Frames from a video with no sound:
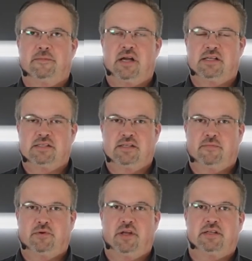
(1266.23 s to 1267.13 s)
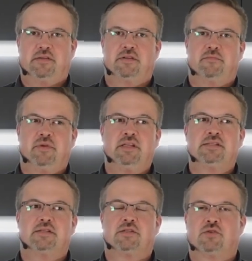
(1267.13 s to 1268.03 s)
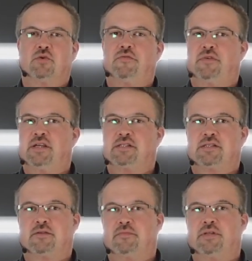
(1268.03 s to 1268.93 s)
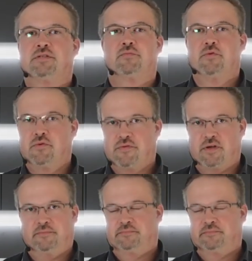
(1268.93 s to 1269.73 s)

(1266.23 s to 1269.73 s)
cast separator. That means the surface is a bit smoother.